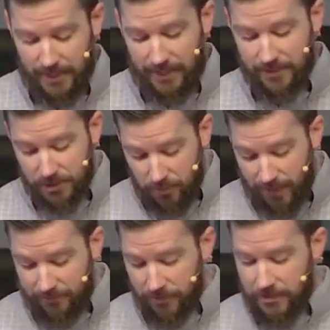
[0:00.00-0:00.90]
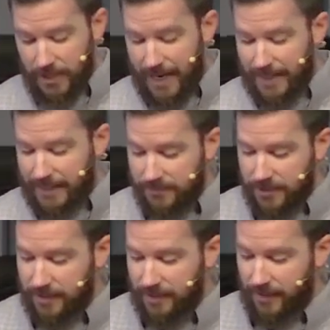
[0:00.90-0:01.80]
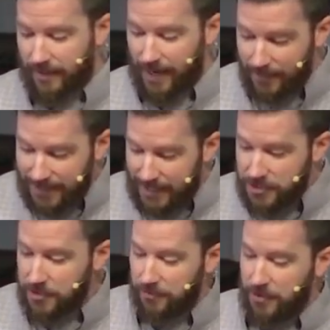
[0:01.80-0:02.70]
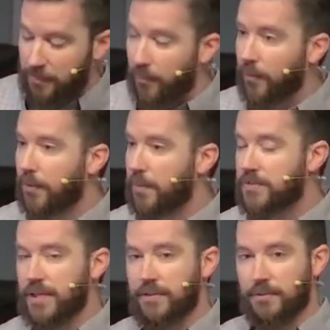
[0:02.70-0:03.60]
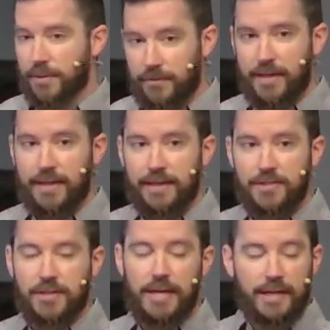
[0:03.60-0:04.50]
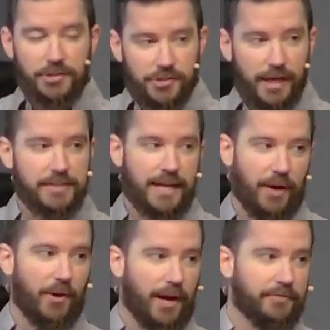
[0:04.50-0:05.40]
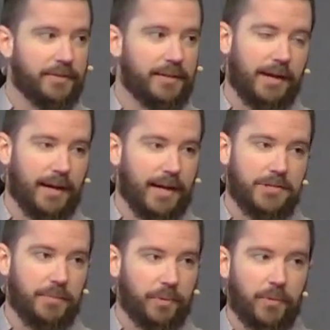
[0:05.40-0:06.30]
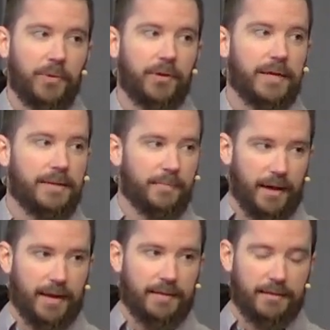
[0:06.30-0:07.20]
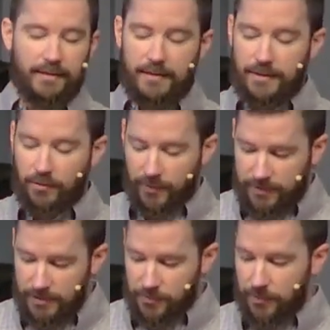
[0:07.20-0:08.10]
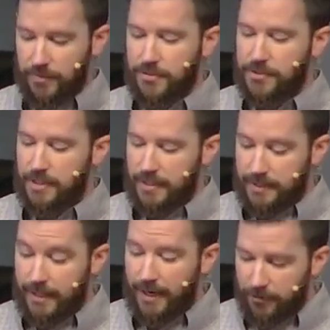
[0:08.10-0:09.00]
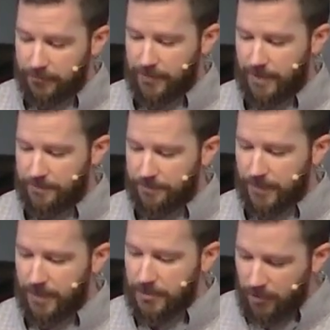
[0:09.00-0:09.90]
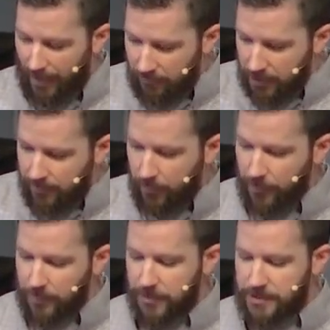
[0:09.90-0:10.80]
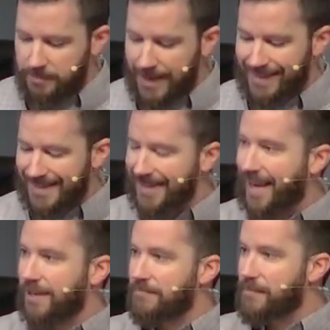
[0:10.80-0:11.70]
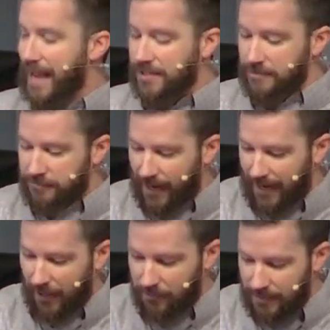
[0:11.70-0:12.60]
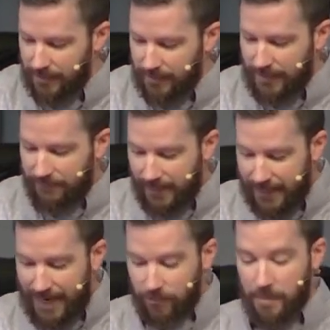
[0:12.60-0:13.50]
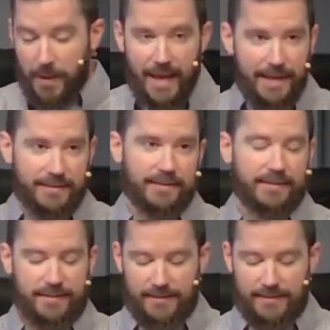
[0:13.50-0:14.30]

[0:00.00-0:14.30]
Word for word: And this is why verse 8 gives an accommodation for the poor. We've seen through Leviticus just how often God has the poor in mind with his rules to care for them. So, how can a poor person make this kind of massive vow if they can't repay it?